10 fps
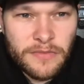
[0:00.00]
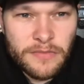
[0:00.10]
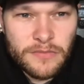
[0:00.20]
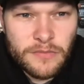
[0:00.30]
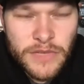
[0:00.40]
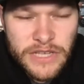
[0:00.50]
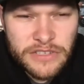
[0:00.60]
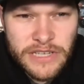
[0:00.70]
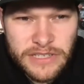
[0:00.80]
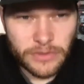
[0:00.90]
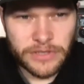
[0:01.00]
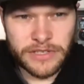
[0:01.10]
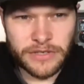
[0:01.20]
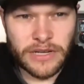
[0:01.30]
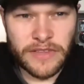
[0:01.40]
me and Jessica were
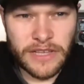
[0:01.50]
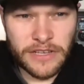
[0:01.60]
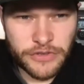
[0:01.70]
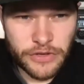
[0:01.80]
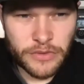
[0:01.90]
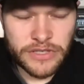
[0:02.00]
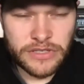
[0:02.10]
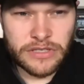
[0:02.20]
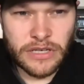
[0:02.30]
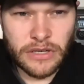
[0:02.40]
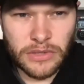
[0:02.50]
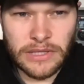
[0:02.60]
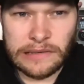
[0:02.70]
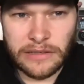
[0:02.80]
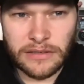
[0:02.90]
listening to it, and the intro was so
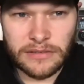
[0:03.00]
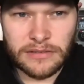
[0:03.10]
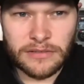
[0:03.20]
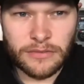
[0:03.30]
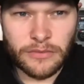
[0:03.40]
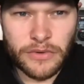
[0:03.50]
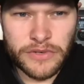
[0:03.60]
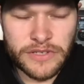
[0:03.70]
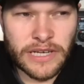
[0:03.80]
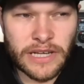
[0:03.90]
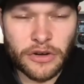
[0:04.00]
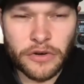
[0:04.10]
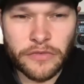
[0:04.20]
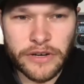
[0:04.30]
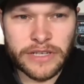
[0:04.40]
long, we were just like
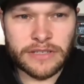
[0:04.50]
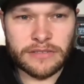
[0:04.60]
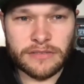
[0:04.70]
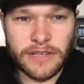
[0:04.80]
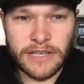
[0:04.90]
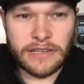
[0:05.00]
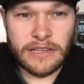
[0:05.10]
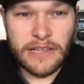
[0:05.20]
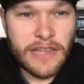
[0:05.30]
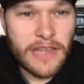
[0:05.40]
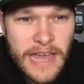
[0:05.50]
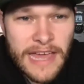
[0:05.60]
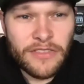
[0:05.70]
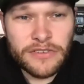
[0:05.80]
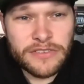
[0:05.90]
over it. Like it,
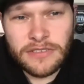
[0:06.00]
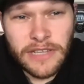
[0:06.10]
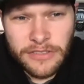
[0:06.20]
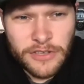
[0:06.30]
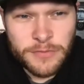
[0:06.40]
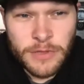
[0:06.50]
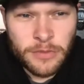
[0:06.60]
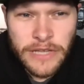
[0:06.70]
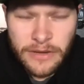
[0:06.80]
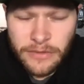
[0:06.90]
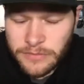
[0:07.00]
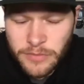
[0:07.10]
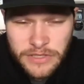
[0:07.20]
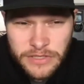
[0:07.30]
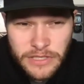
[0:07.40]
and there's people that would
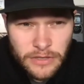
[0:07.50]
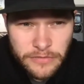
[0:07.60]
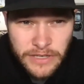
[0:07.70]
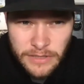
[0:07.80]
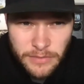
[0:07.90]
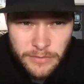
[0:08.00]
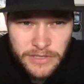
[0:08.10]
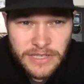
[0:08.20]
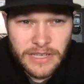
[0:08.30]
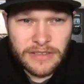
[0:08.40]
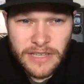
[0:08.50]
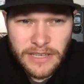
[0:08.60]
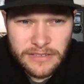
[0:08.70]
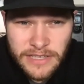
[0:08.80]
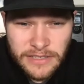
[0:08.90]
be so offended by me saying that
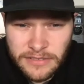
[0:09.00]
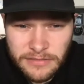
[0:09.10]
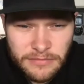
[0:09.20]
because that's